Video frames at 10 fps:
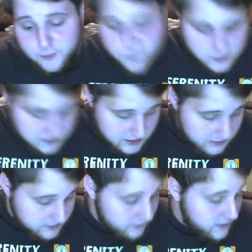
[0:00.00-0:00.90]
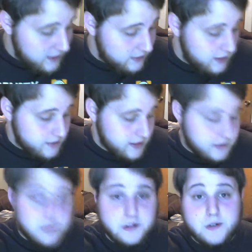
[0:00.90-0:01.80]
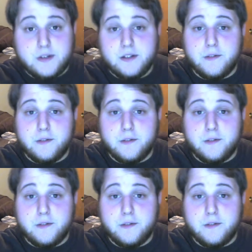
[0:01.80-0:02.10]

14 was the fact that I was introduced to the